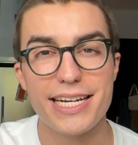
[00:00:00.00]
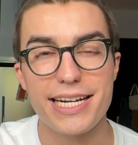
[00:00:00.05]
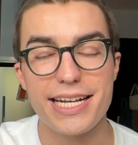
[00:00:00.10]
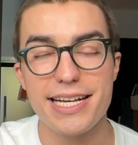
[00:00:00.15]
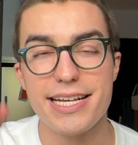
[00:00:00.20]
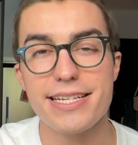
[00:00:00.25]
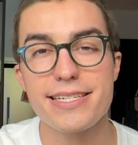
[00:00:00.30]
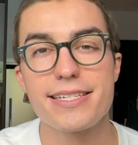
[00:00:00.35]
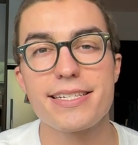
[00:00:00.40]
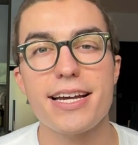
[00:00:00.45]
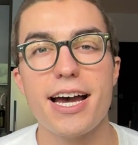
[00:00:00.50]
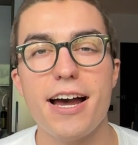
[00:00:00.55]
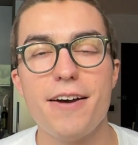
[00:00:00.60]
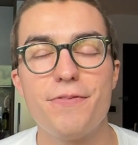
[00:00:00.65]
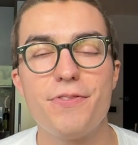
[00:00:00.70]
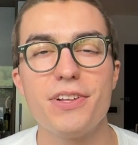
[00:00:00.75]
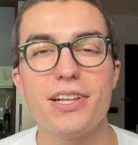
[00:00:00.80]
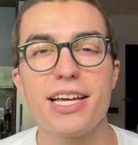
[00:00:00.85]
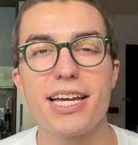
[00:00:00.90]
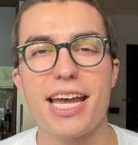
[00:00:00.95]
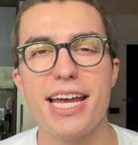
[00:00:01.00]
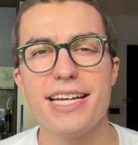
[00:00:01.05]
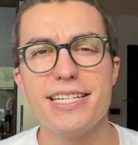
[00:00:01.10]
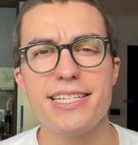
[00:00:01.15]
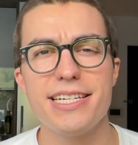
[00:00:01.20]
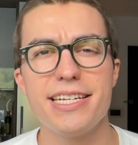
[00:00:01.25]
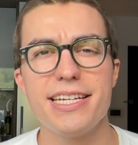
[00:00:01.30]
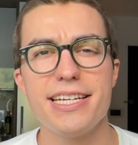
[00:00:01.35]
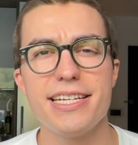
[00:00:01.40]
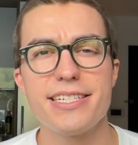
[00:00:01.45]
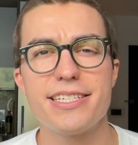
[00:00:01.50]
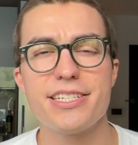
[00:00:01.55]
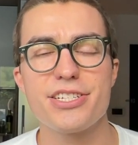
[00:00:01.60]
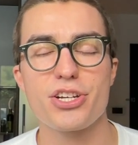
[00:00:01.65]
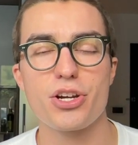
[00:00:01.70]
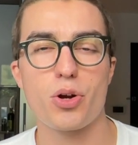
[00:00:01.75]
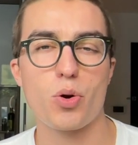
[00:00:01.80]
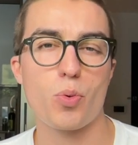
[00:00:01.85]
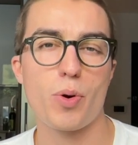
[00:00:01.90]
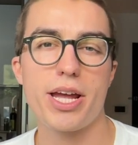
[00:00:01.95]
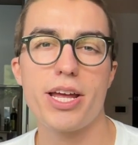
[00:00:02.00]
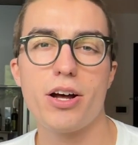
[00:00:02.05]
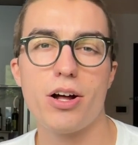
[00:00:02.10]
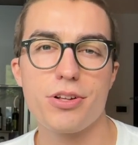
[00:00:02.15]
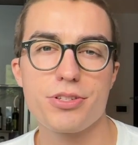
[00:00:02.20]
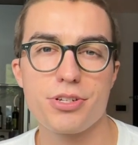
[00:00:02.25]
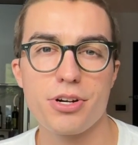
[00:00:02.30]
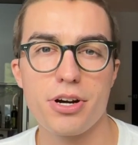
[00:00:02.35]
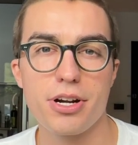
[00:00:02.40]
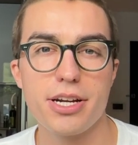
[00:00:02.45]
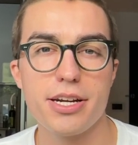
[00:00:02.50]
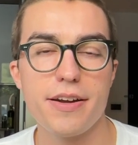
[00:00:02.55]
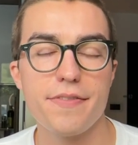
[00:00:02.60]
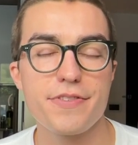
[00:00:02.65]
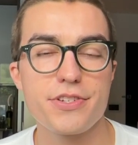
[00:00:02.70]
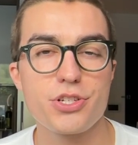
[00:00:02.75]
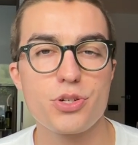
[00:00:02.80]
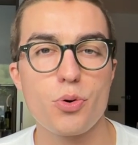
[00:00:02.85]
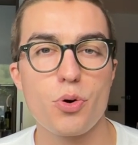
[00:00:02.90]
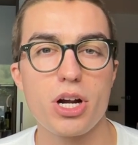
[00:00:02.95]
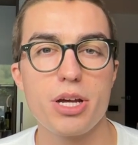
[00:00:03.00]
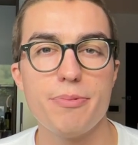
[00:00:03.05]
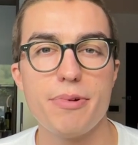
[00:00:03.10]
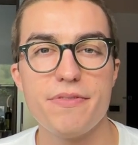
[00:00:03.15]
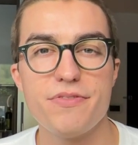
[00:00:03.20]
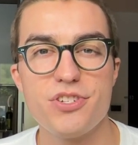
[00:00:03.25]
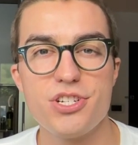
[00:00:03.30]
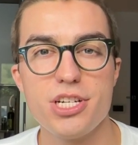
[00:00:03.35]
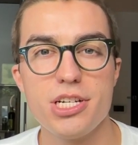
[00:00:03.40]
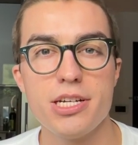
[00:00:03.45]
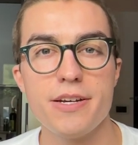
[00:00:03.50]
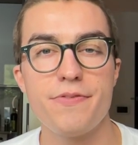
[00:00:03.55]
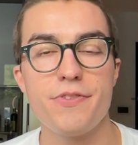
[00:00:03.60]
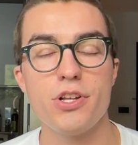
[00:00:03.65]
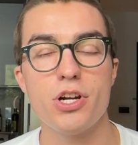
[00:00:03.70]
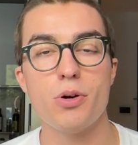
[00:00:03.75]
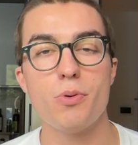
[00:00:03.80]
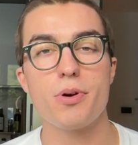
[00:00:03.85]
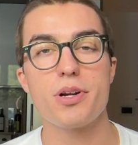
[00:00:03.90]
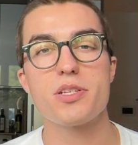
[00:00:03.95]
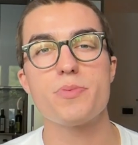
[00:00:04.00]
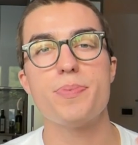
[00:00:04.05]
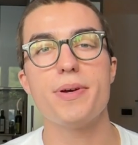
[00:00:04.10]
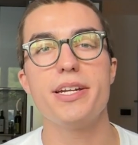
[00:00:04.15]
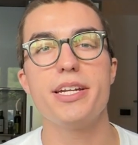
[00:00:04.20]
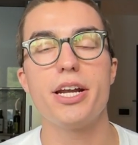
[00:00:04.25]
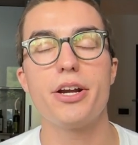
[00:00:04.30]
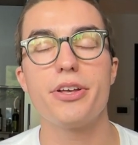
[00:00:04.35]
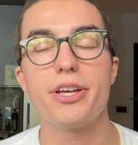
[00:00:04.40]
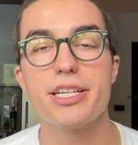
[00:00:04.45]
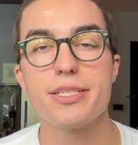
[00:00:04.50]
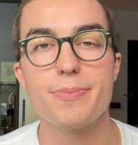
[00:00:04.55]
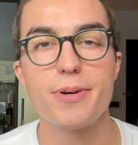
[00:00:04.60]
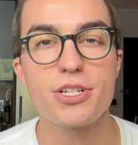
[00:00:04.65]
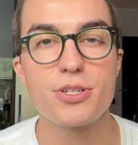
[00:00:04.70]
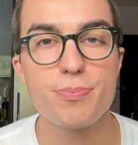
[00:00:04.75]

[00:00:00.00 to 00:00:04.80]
East. I feel like 18 East is a great alternative to Story MFG if you don't want to spend nearly as much